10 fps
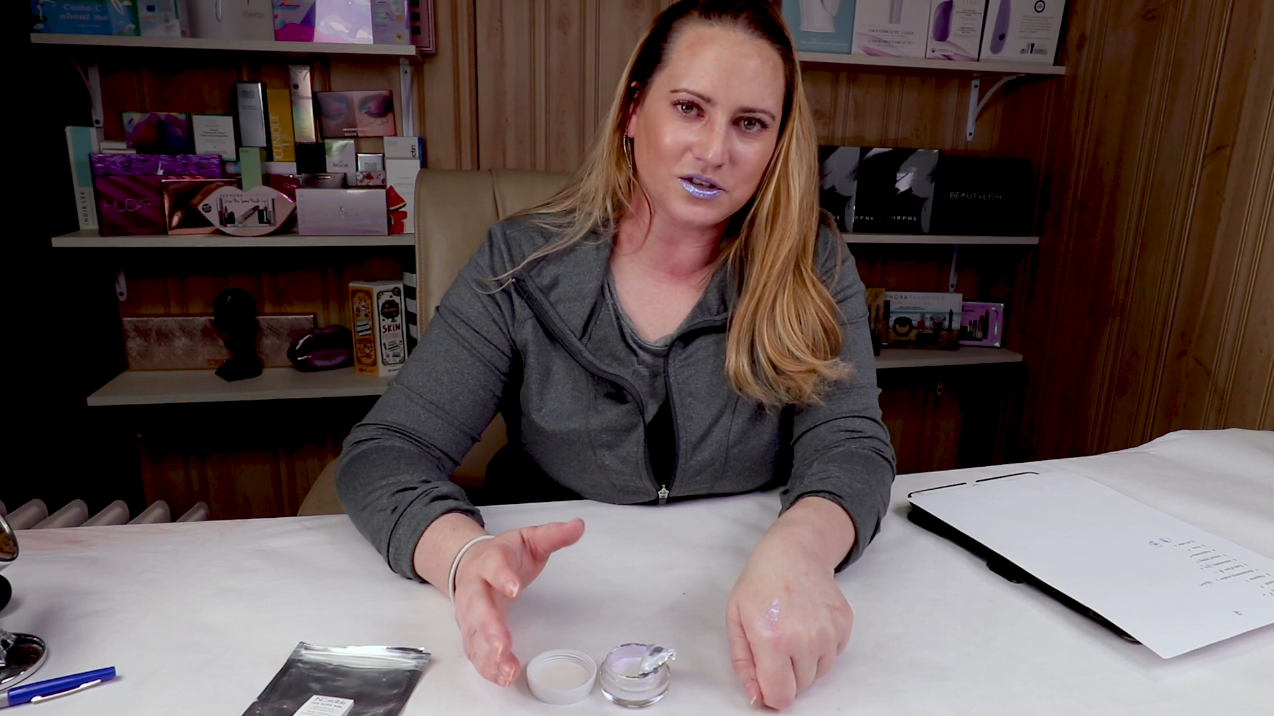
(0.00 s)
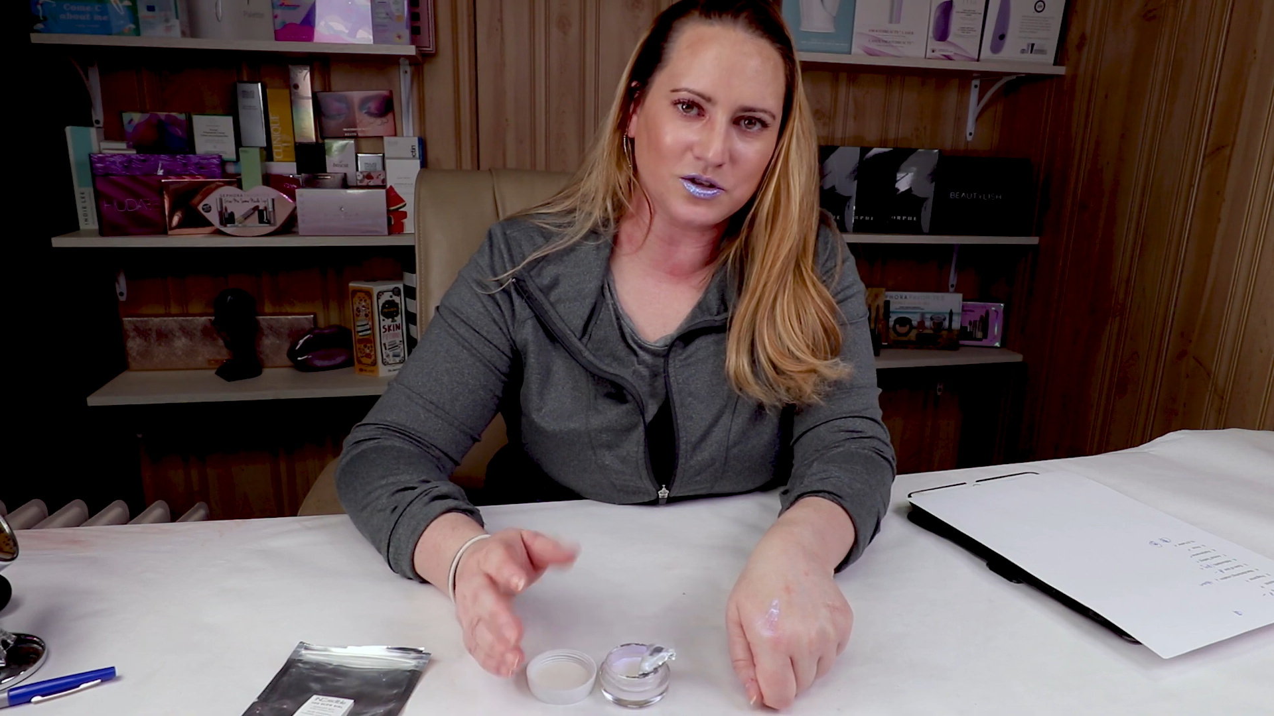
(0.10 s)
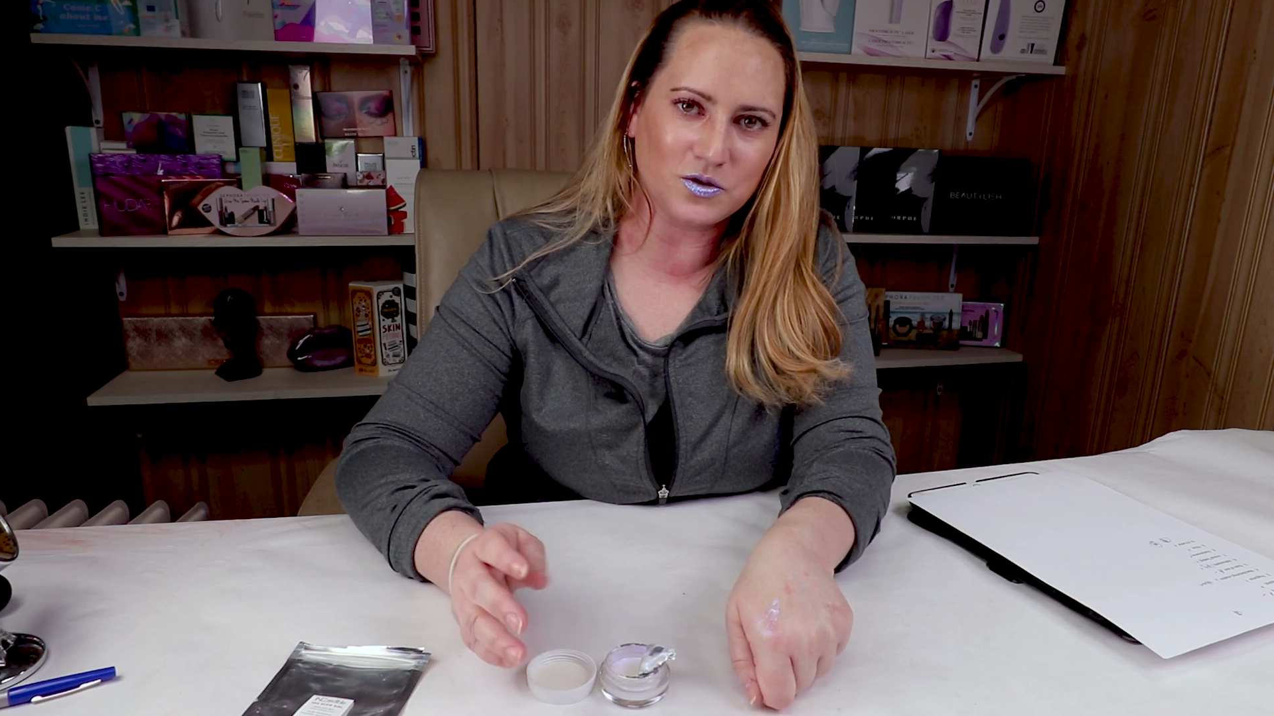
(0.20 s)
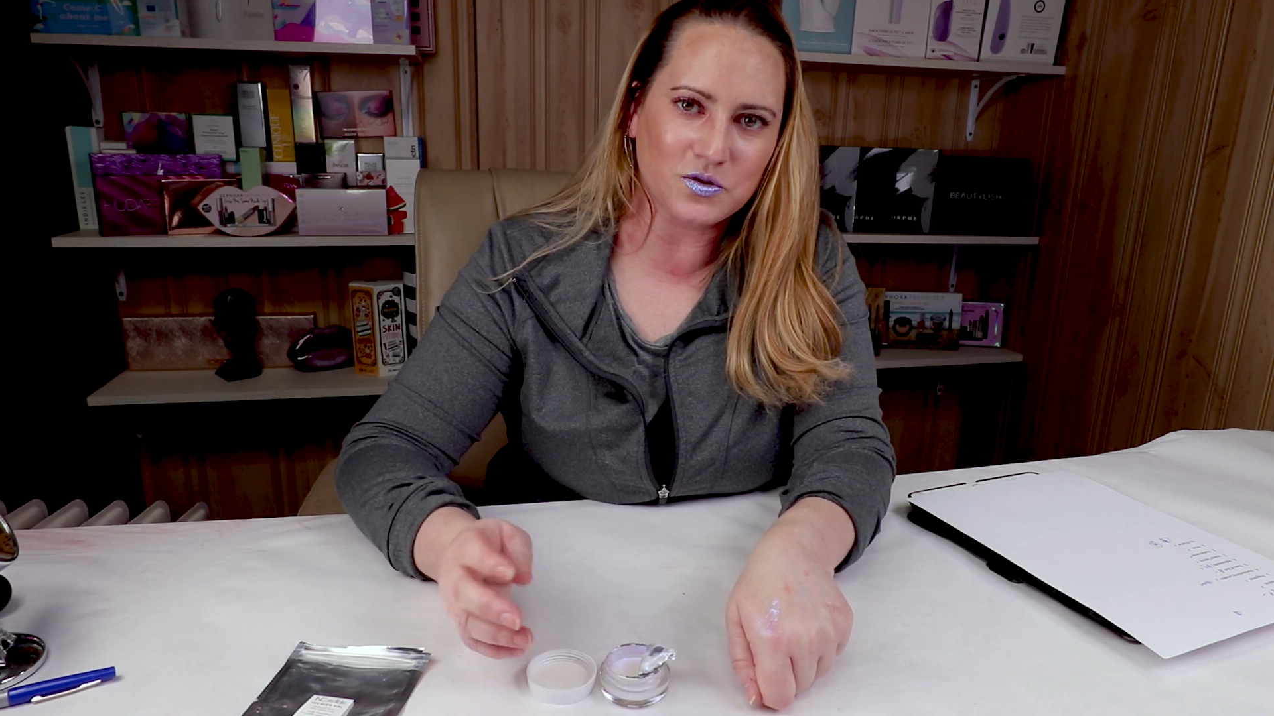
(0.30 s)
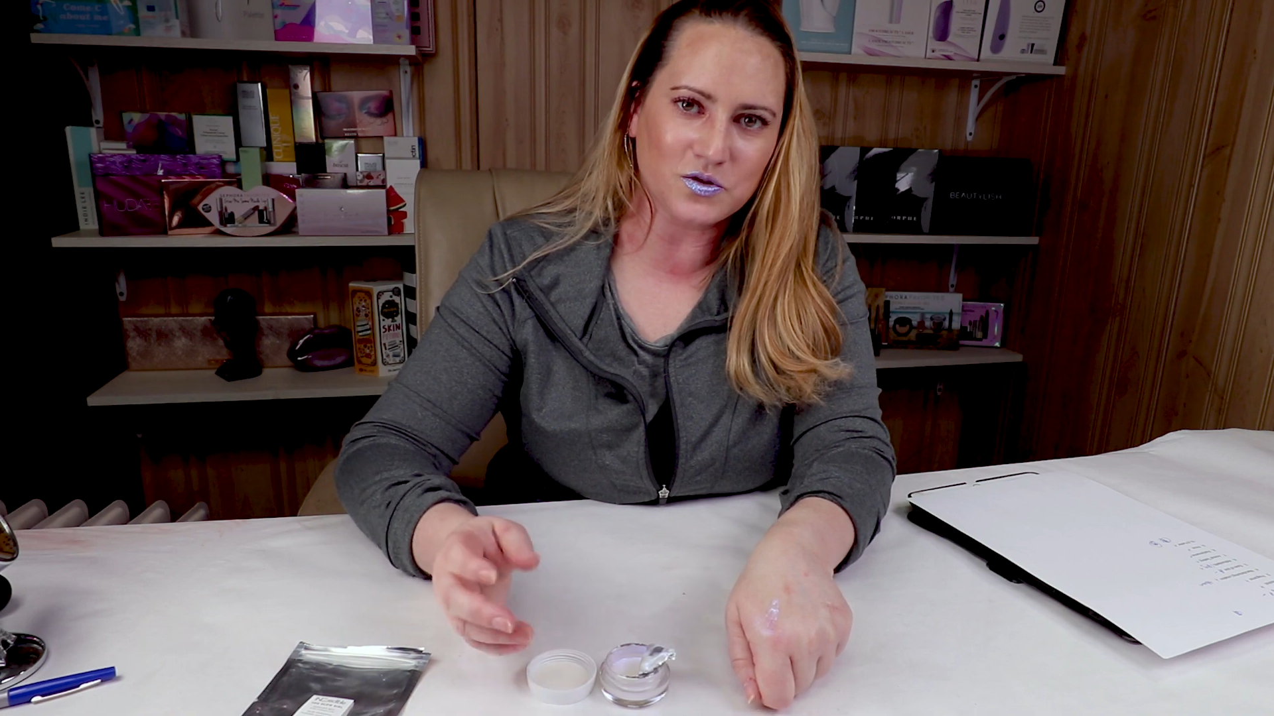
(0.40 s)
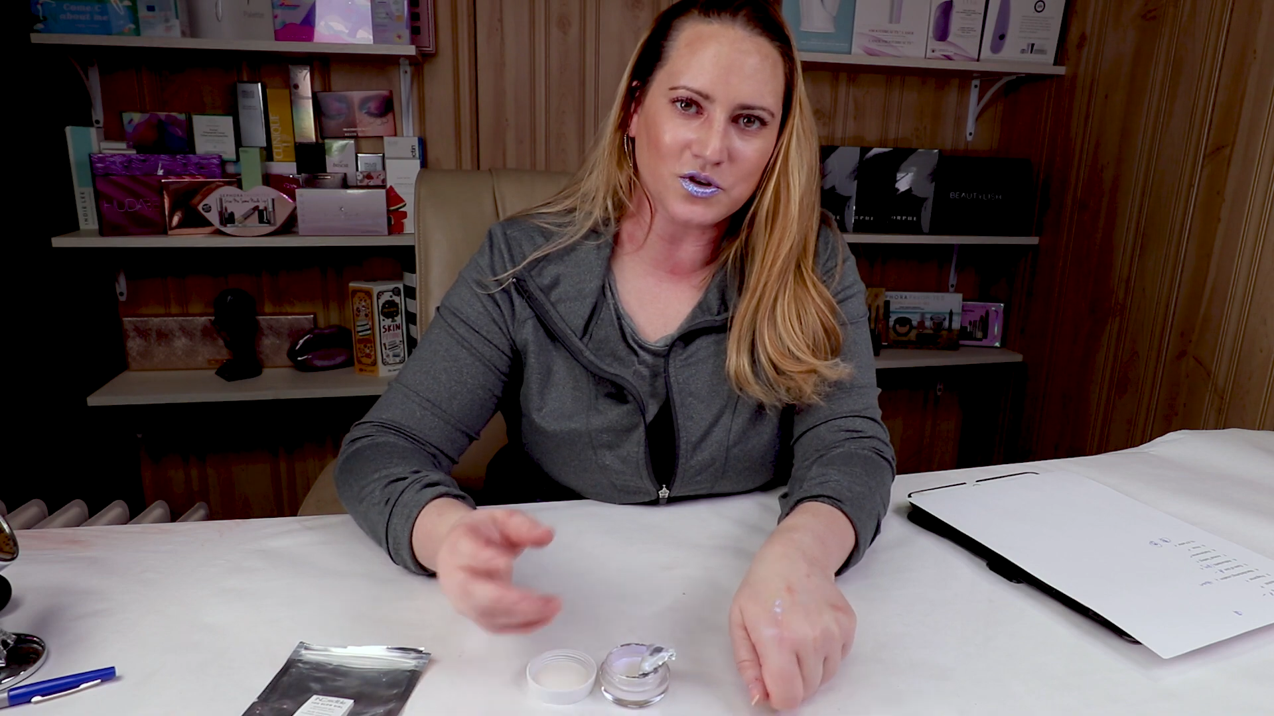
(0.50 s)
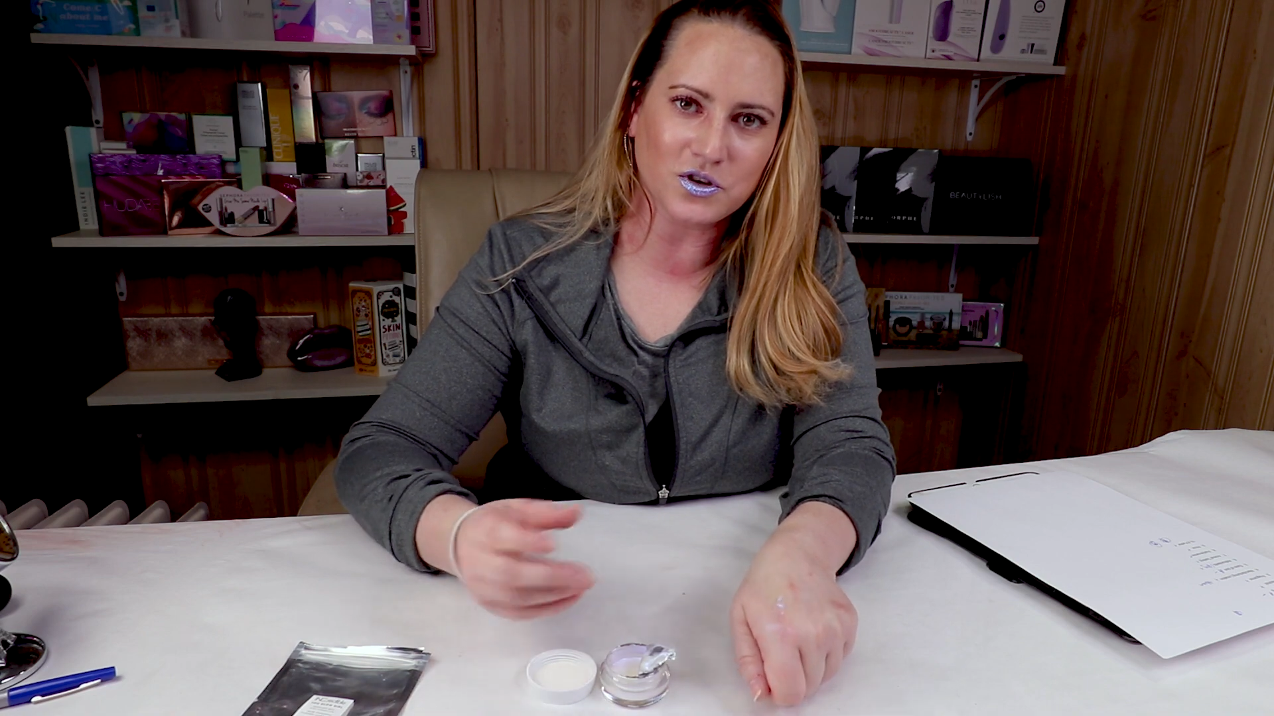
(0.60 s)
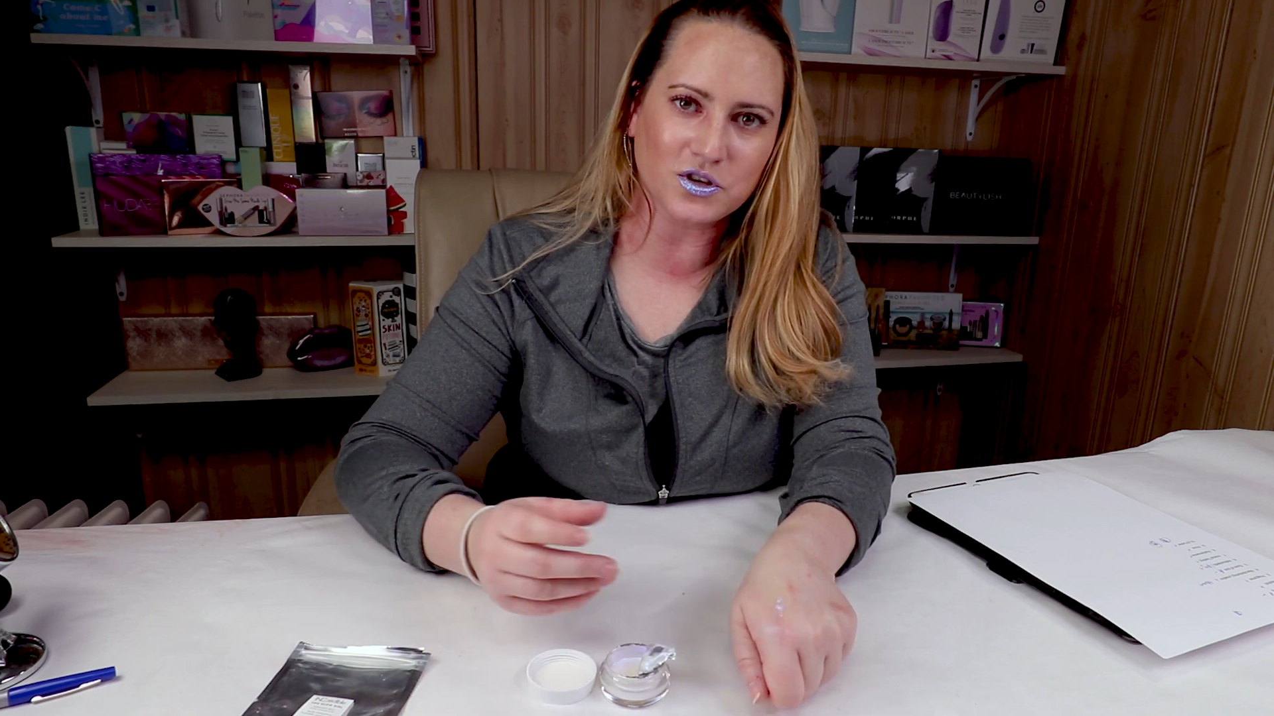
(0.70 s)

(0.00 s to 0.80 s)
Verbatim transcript: to use, or you